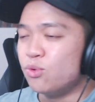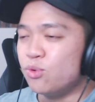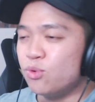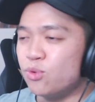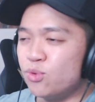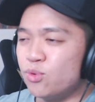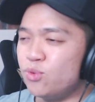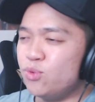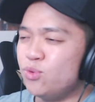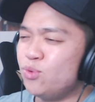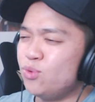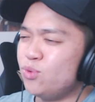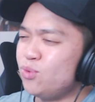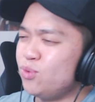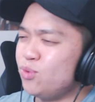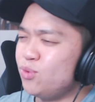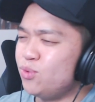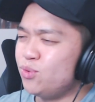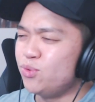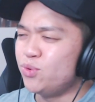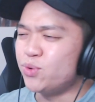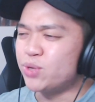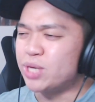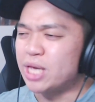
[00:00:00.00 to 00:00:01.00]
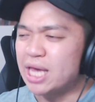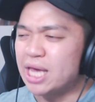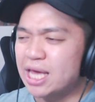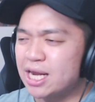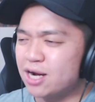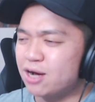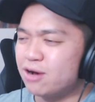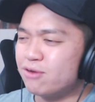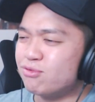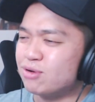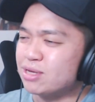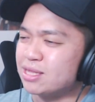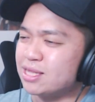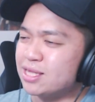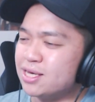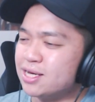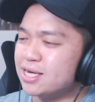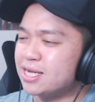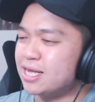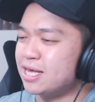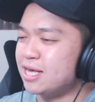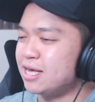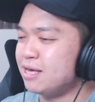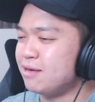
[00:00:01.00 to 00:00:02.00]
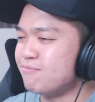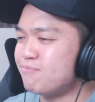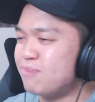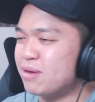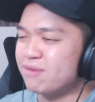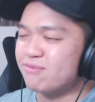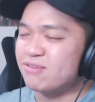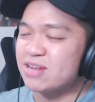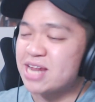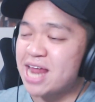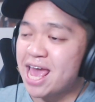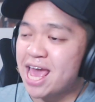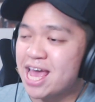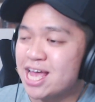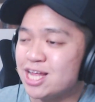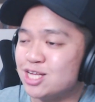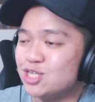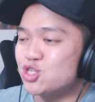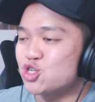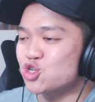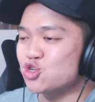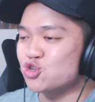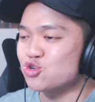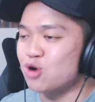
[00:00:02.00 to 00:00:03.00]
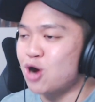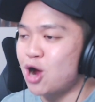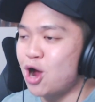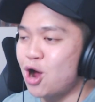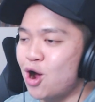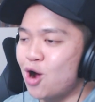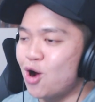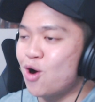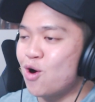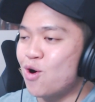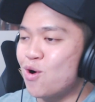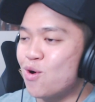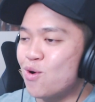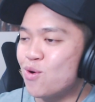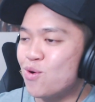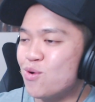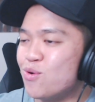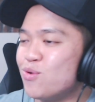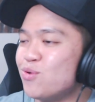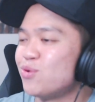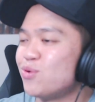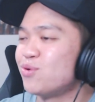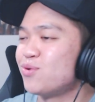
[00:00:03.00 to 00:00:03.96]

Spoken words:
Ooh, kicking off with Yeonhee, bit of an intro.